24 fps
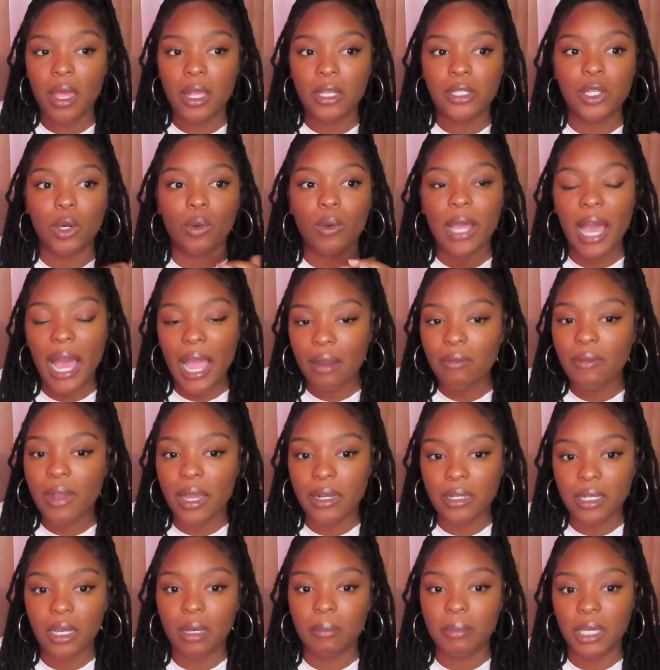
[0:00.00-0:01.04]
So
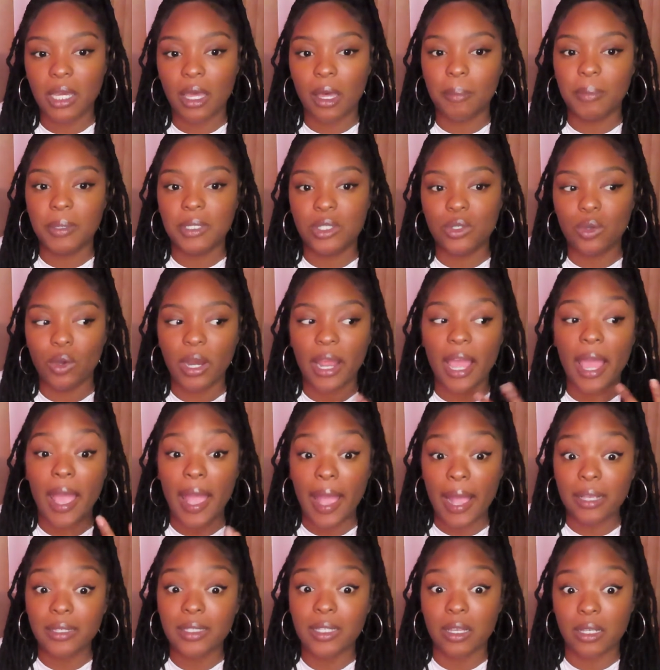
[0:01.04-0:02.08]
Chiron coming up is going to
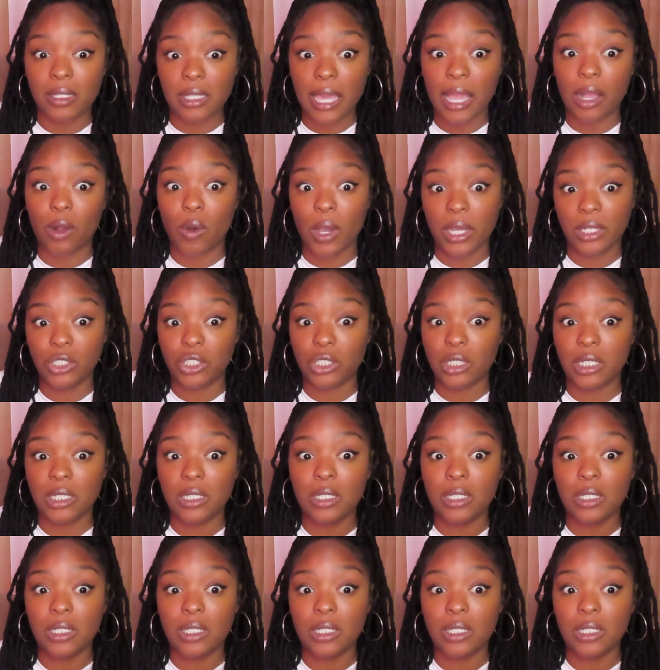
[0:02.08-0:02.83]
ask us that question.